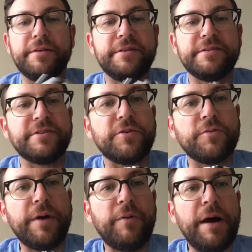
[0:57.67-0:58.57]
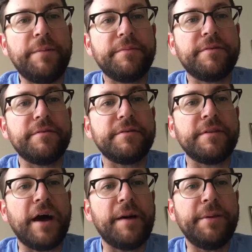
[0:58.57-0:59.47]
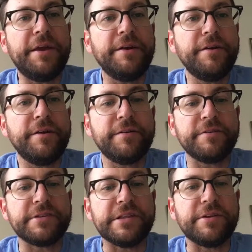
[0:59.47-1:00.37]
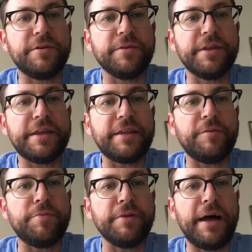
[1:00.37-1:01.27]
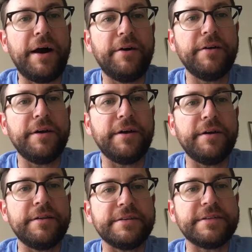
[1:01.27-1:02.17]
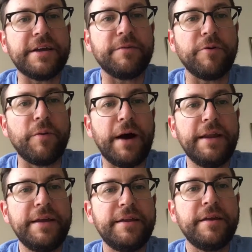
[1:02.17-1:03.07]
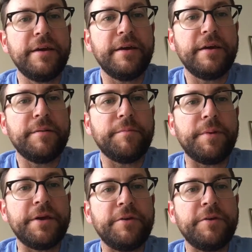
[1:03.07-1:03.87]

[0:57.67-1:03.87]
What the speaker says: This little rewind knob here, there's a little thing that you pull out, and that's how you rewind it. But